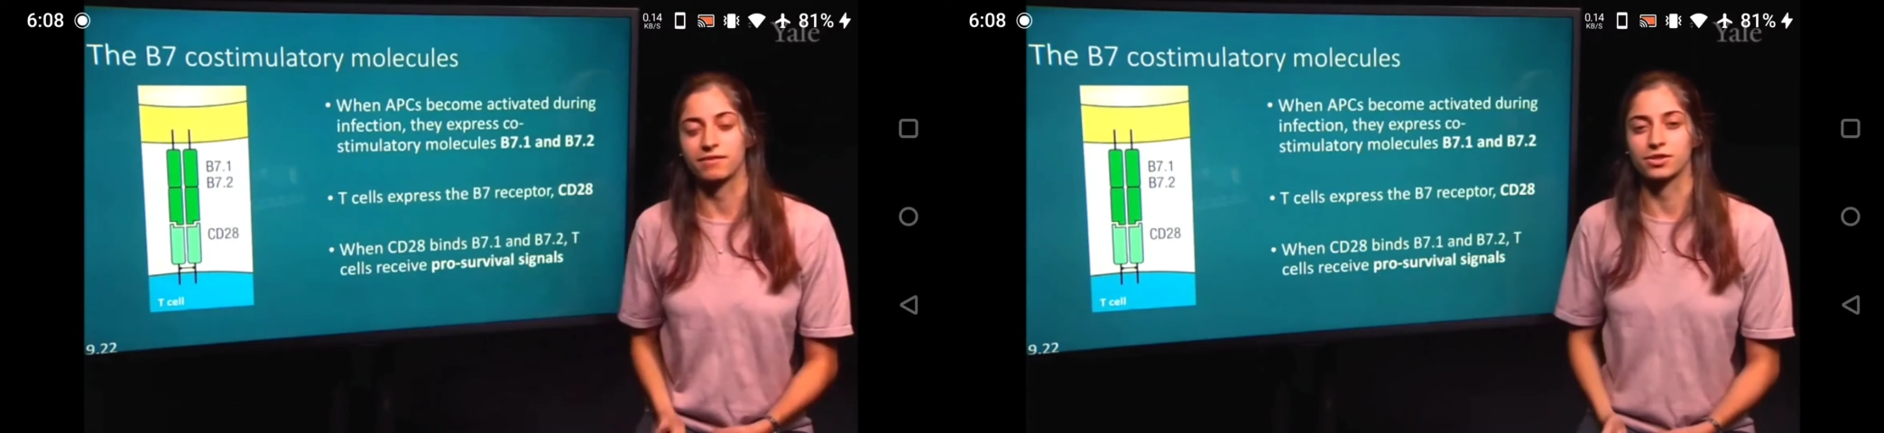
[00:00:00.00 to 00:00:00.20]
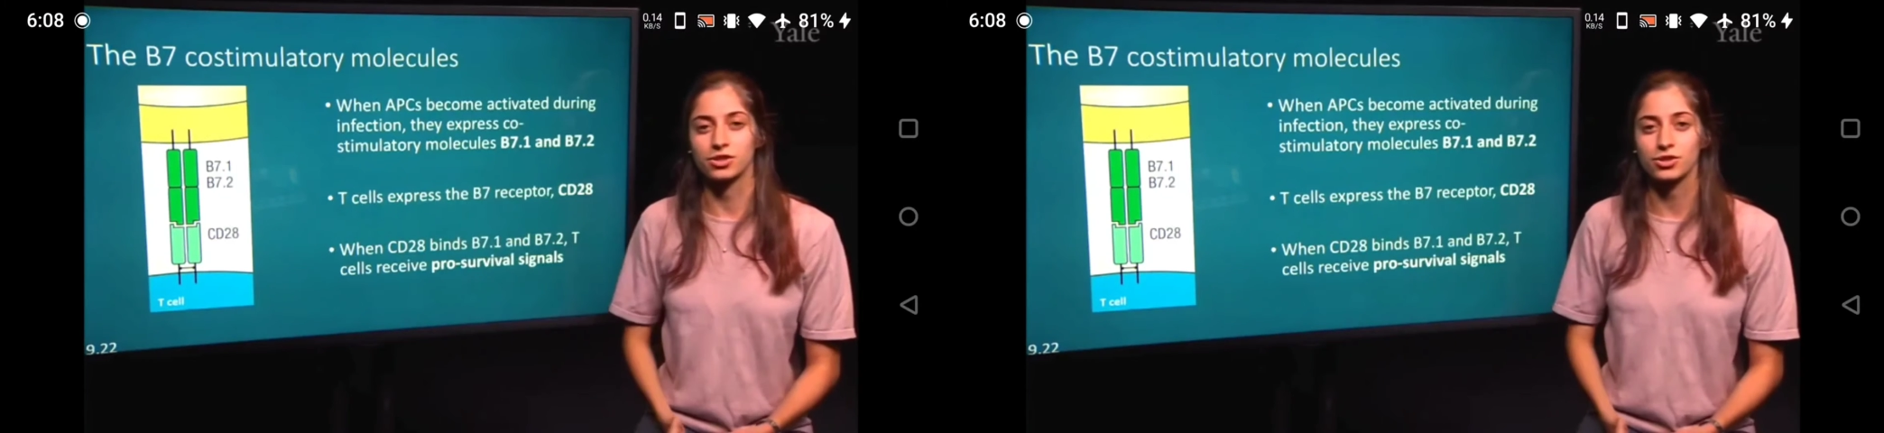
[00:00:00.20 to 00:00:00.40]

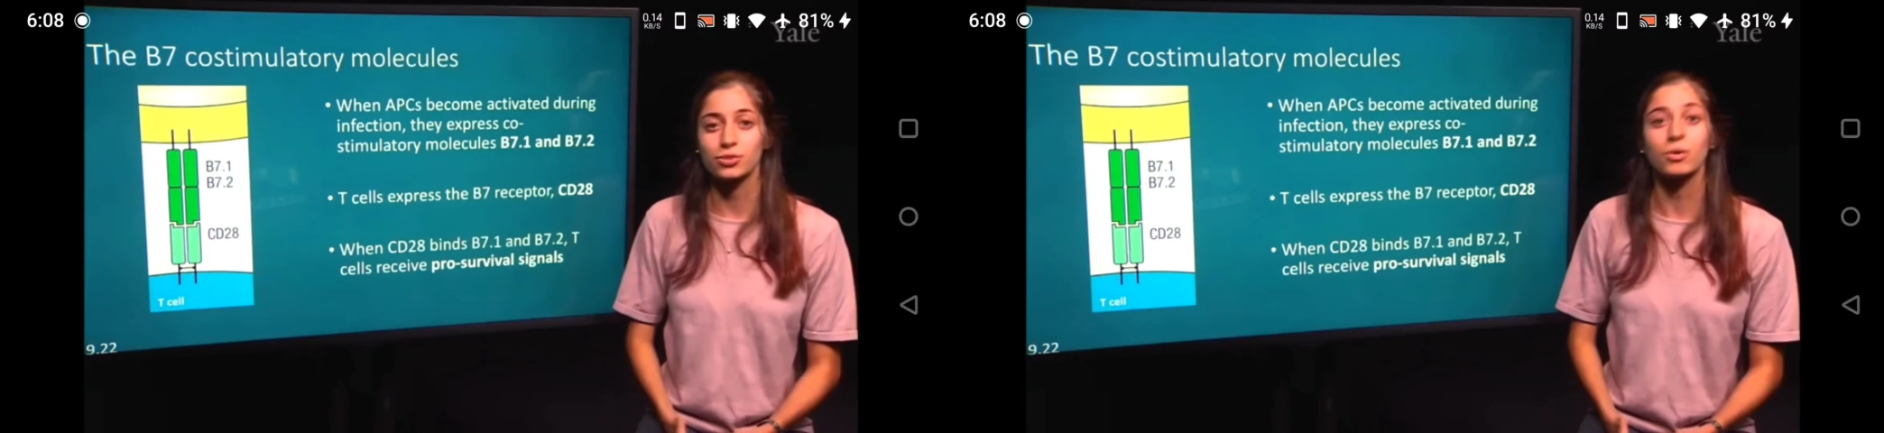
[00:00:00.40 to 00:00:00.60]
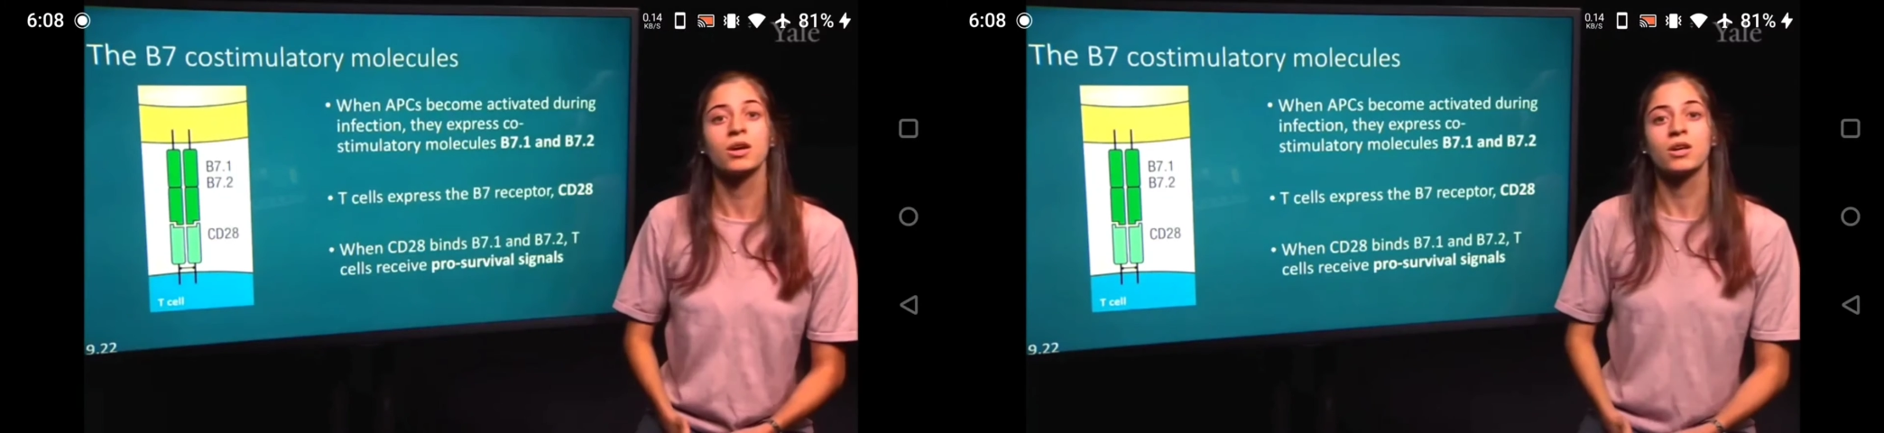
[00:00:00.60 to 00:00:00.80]
the T
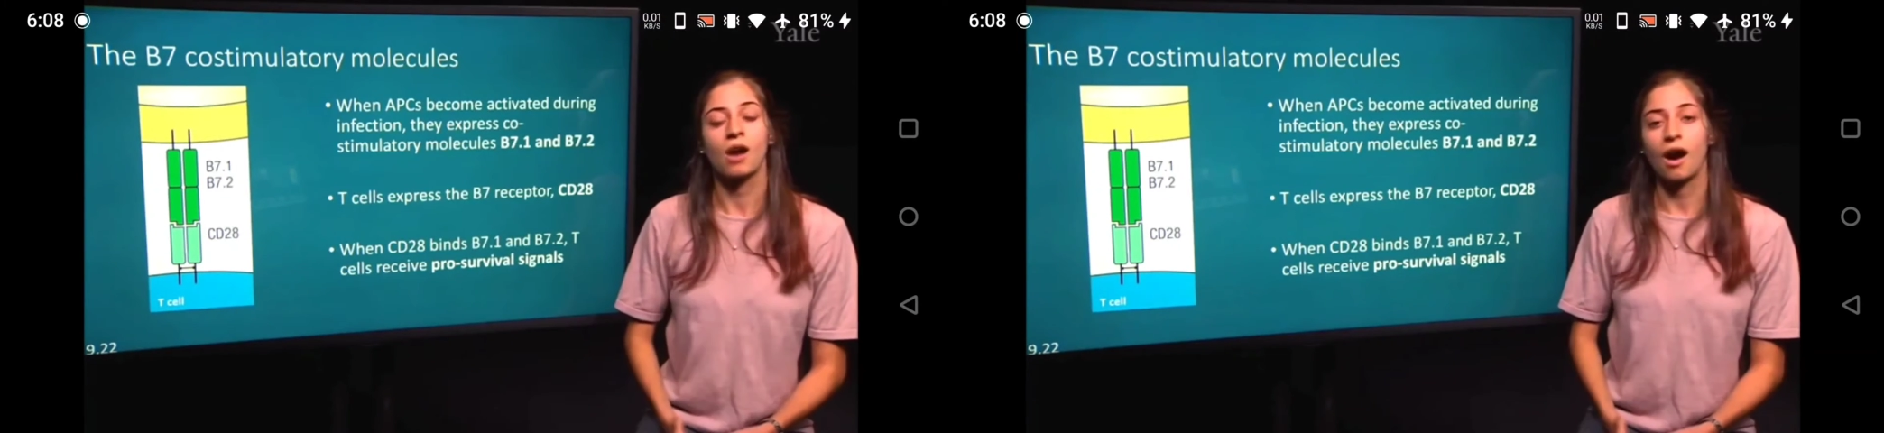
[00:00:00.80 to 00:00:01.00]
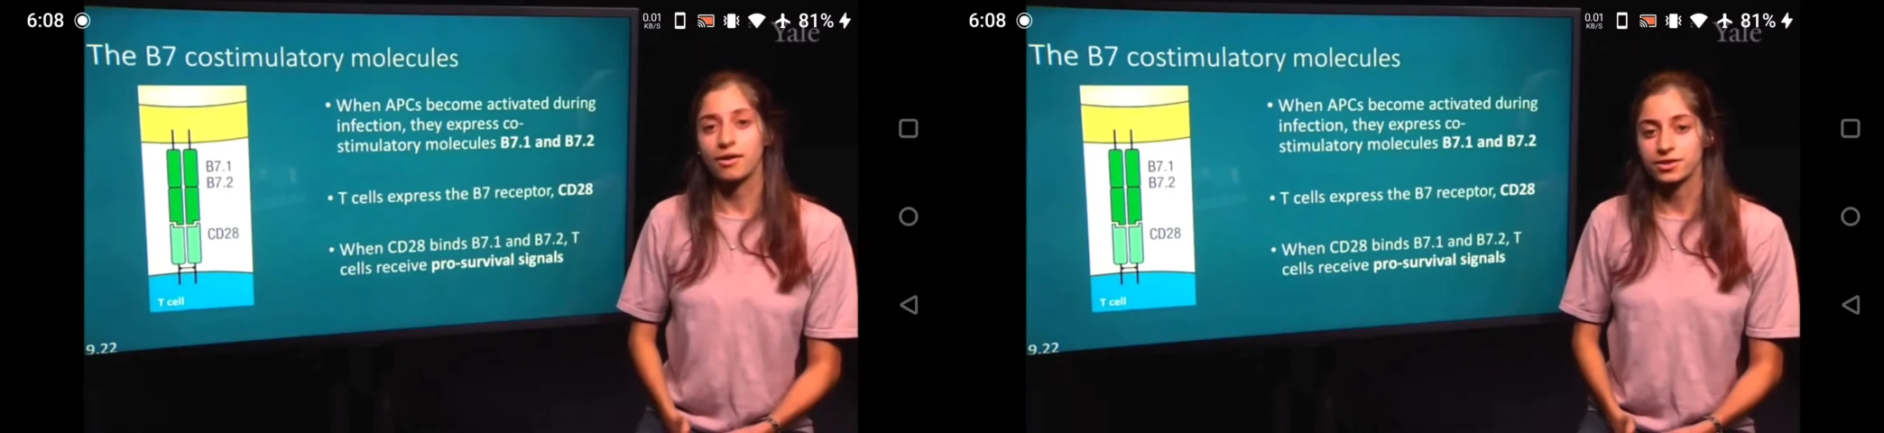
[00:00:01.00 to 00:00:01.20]
cell
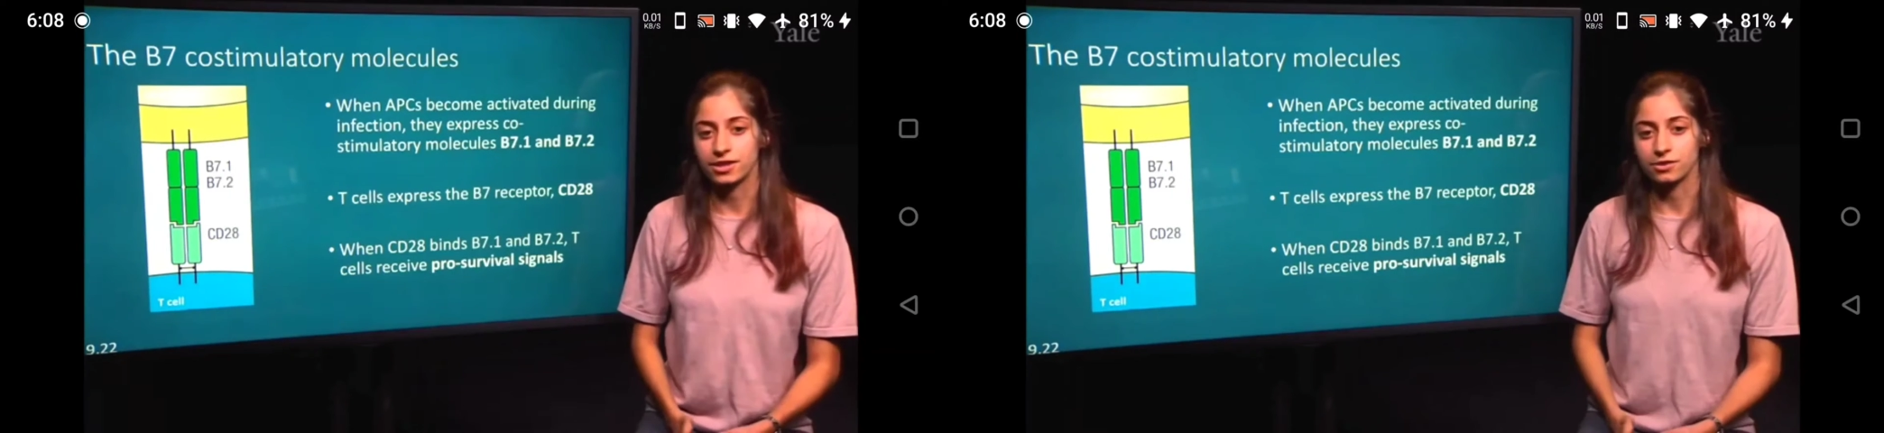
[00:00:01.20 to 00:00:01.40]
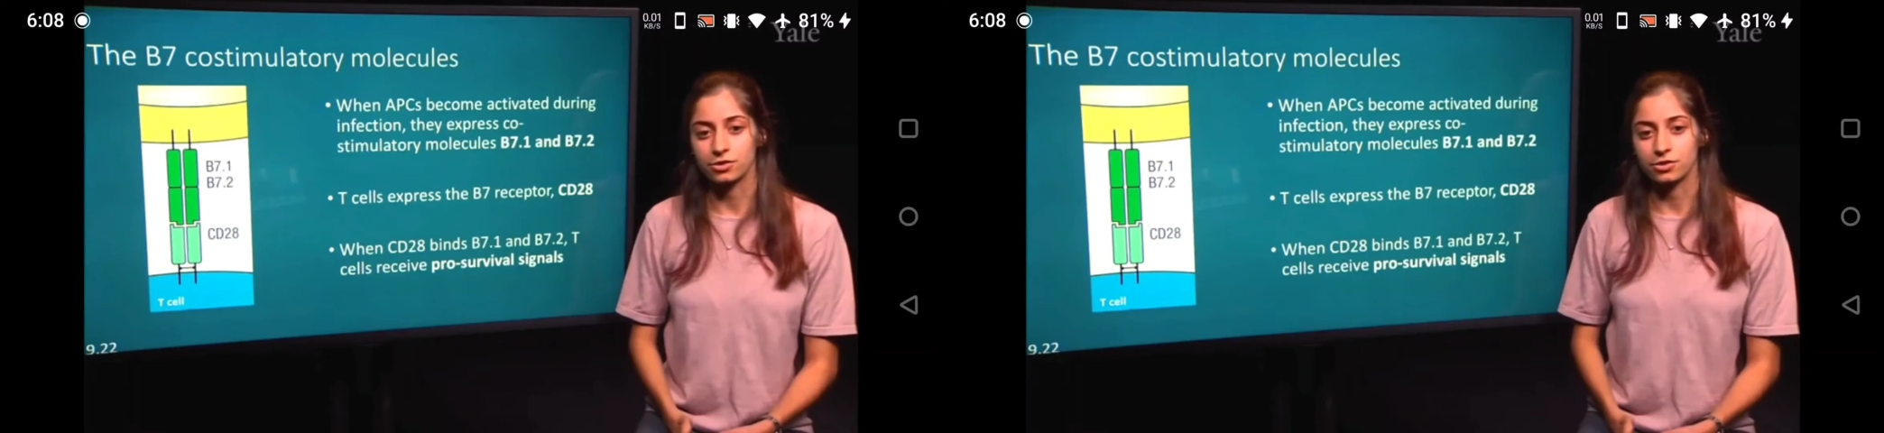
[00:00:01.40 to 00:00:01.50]
knows that it's